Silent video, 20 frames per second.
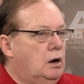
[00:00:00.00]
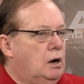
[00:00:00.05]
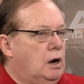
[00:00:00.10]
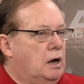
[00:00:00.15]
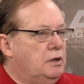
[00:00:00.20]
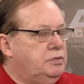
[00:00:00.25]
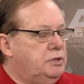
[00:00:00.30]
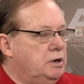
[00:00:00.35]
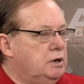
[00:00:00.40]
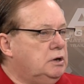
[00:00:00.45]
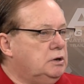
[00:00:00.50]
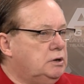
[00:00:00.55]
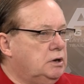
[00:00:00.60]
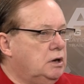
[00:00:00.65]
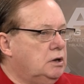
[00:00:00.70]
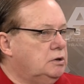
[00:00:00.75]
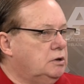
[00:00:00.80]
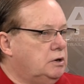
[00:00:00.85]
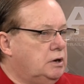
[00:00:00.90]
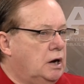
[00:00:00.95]
I think at the
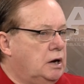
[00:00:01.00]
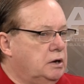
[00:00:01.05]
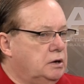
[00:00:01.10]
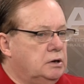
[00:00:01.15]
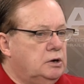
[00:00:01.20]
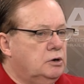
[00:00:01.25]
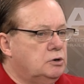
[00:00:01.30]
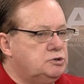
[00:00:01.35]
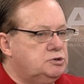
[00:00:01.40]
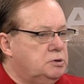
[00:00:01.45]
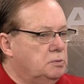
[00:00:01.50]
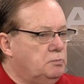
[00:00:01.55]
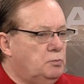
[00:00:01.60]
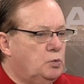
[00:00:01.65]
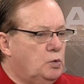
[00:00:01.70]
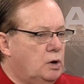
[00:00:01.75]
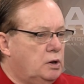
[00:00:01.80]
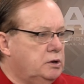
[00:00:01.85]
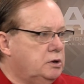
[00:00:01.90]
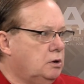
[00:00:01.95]
end of the day, and there's some
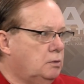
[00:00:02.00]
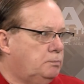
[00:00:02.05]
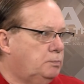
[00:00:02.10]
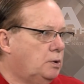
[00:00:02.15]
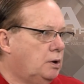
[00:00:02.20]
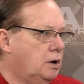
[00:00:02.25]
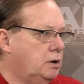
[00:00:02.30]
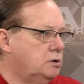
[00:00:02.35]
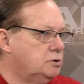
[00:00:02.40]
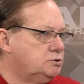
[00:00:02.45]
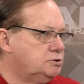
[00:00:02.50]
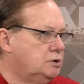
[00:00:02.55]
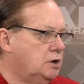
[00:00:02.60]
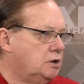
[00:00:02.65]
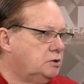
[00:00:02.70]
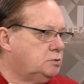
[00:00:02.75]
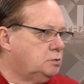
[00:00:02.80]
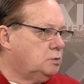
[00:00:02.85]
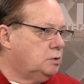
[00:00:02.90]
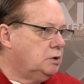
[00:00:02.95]
really good players in
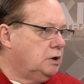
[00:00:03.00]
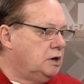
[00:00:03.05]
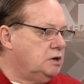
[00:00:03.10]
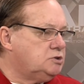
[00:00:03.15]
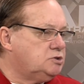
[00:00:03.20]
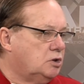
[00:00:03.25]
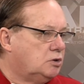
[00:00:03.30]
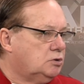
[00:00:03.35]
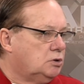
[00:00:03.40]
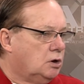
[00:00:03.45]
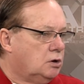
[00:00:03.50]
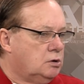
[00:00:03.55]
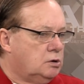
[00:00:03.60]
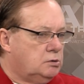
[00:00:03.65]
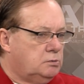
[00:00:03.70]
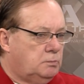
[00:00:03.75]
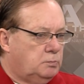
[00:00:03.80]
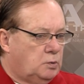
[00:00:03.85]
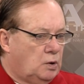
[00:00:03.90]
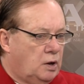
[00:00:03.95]
that 20. He's the
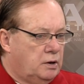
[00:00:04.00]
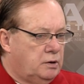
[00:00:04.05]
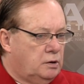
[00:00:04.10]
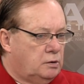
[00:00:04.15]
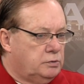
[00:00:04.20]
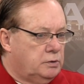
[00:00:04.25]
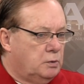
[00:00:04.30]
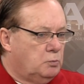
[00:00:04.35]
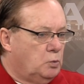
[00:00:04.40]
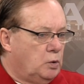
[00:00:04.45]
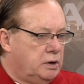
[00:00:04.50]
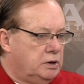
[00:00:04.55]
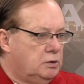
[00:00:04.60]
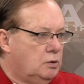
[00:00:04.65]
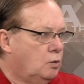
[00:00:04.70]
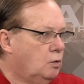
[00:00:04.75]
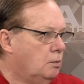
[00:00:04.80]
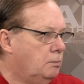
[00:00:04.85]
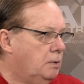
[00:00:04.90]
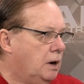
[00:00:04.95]
third player that we
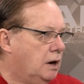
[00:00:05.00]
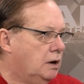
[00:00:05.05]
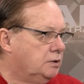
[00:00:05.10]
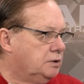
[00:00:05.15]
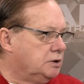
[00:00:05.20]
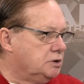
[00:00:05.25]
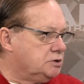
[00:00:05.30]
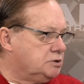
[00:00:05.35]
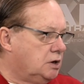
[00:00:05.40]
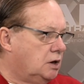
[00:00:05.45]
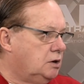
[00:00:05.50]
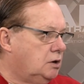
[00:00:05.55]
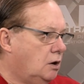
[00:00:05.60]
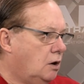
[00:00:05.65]
know about that's got an